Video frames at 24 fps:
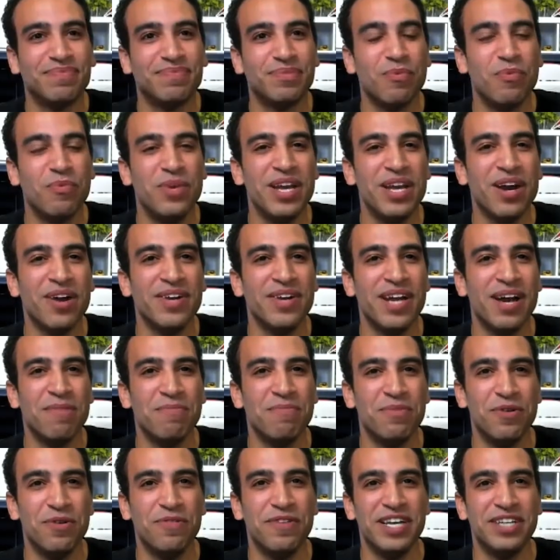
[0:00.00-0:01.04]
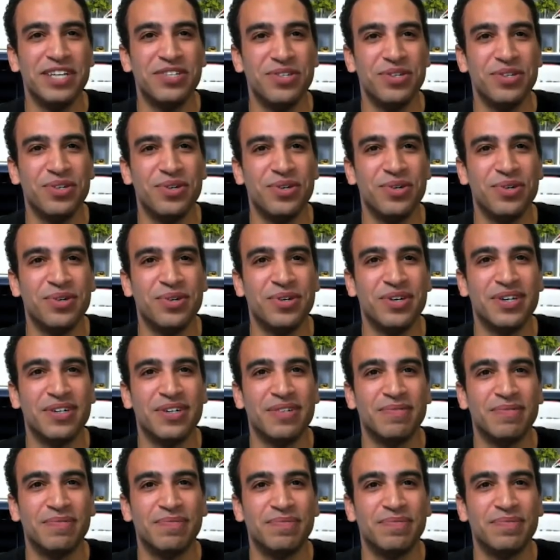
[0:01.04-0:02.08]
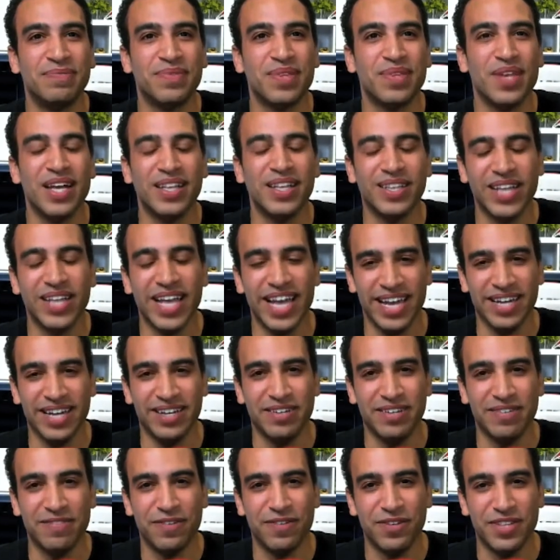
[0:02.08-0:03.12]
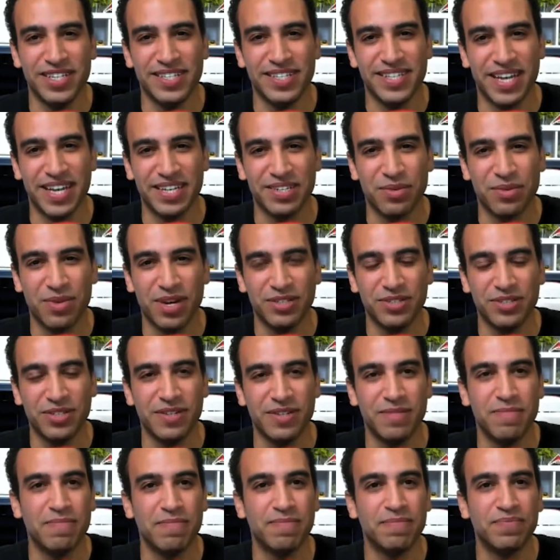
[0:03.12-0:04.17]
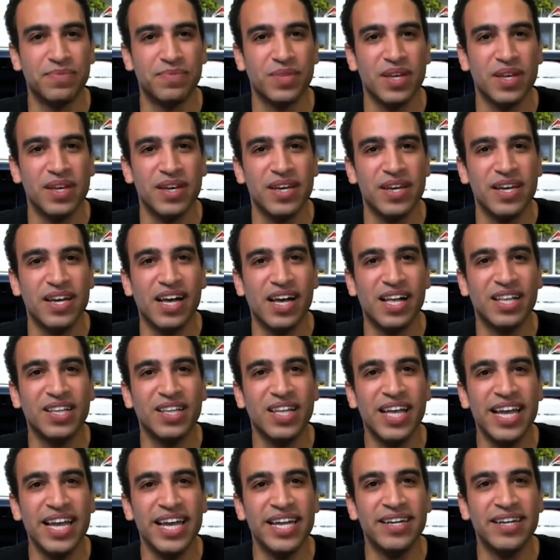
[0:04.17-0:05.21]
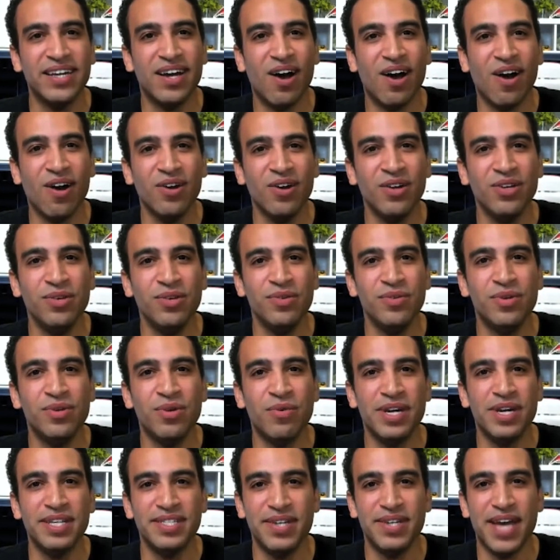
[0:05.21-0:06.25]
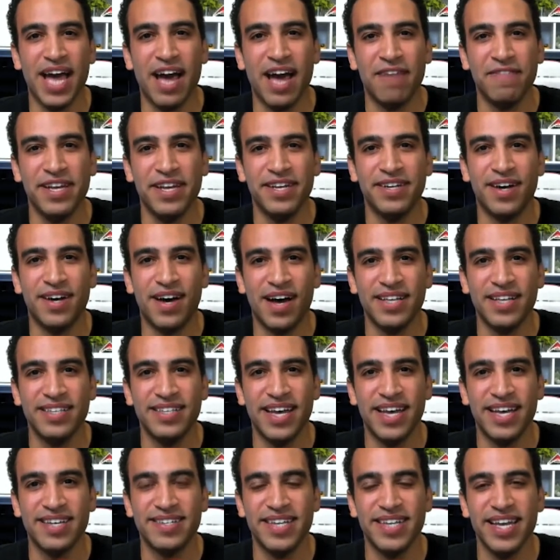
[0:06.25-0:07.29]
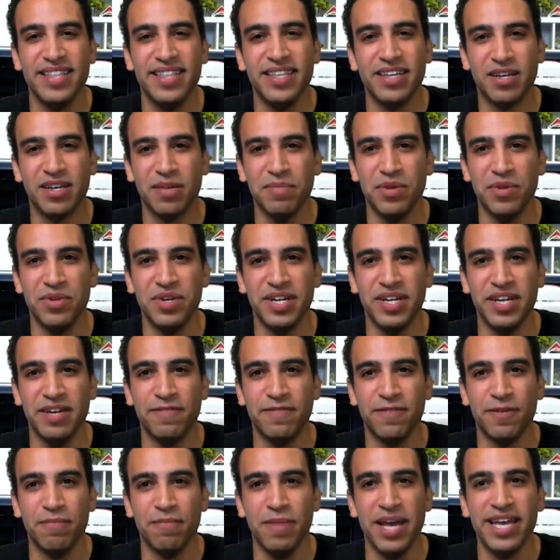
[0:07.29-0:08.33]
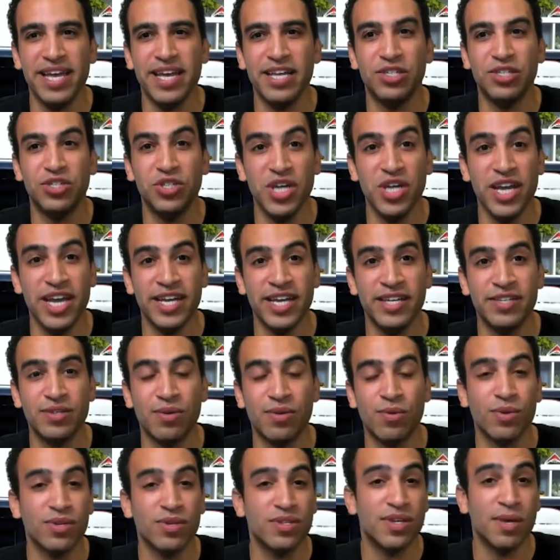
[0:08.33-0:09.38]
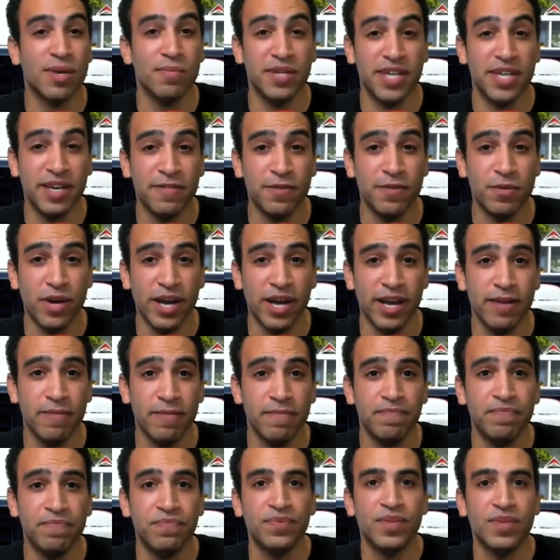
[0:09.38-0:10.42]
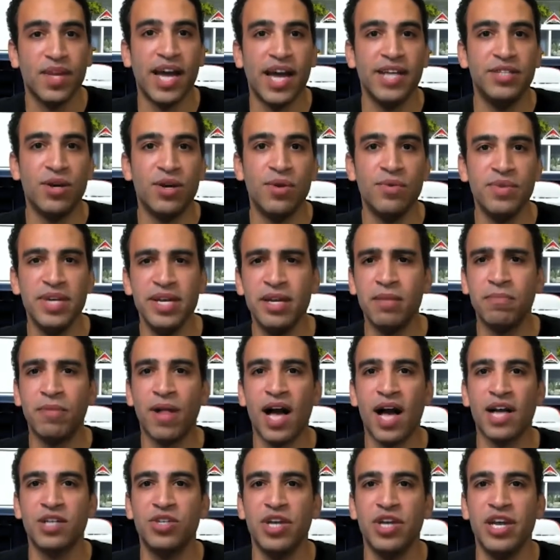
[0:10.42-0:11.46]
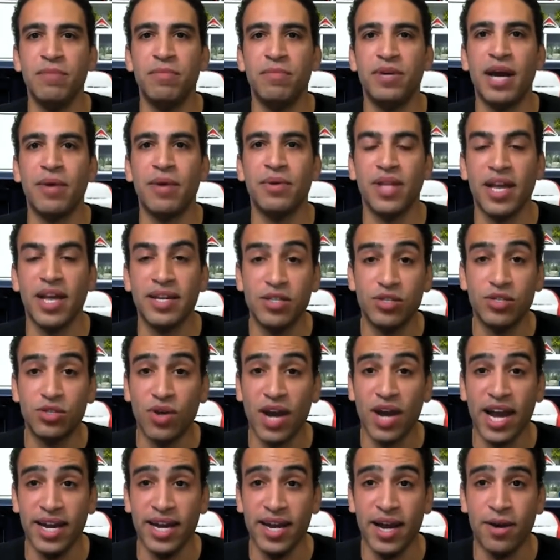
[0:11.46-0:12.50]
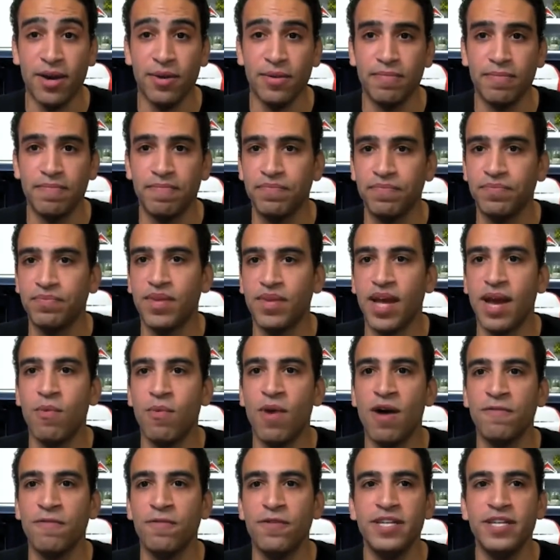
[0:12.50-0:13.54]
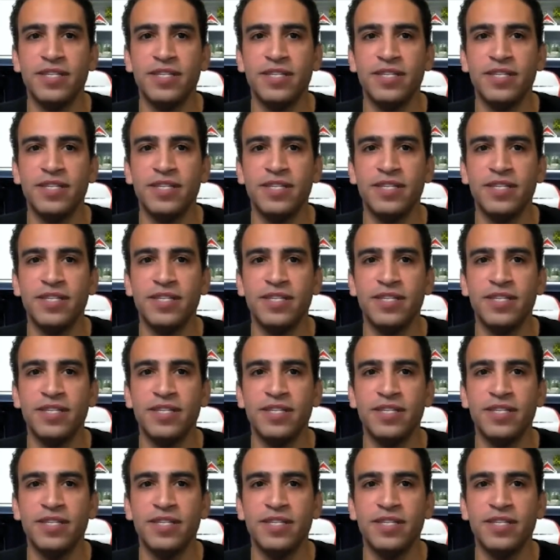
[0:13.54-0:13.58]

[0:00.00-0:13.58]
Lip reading: We are now moving to Elaine for this next question. Elaine, are you going to have a contest in the community for making chains or some giveaway? I don't need a blockchain, but I would like to try it out. I want free